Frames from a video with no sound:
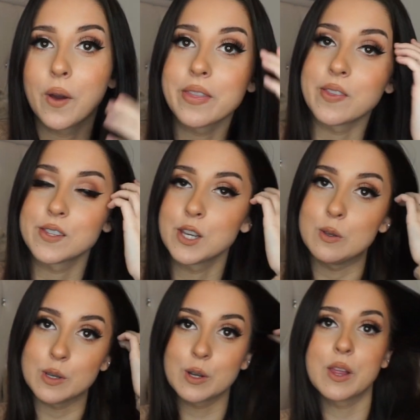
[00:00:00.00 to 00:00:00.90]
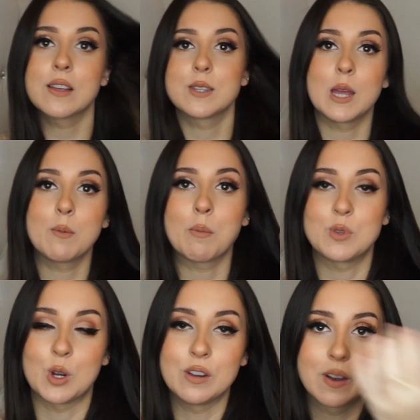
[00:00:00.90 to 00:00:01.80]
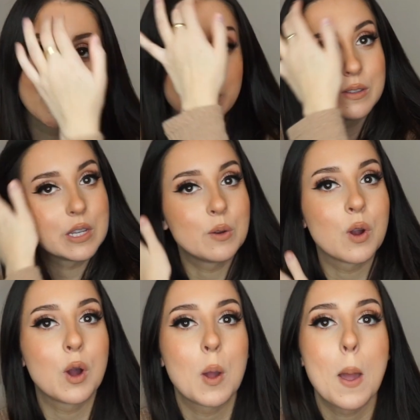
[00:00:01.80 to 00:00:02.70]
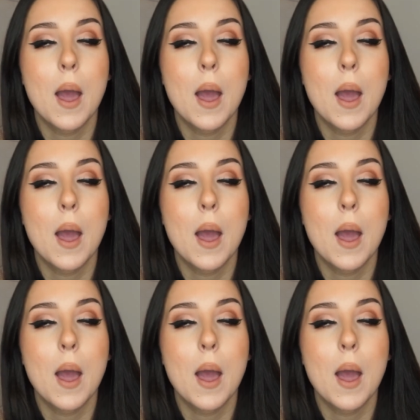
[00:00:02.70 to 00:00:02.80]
I think that's how you say your last name. I'm sorry if I'm pronouncing it wrong.